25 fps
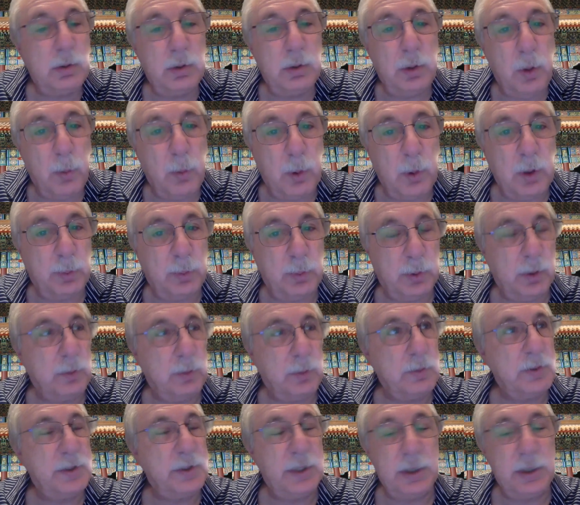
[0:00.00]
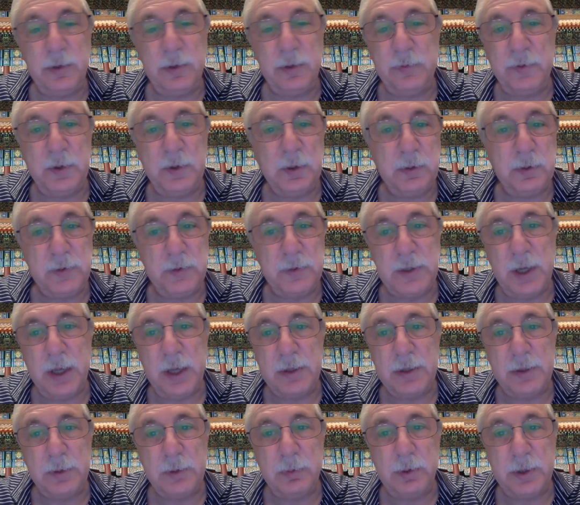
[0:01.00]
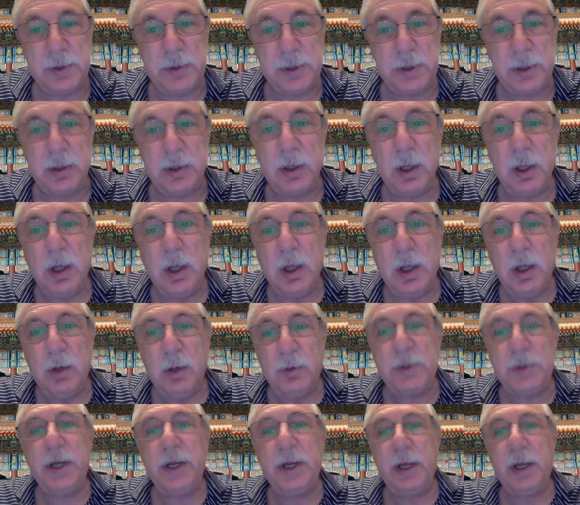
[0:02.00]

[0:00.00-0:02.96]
global approach in the field of science and religion, which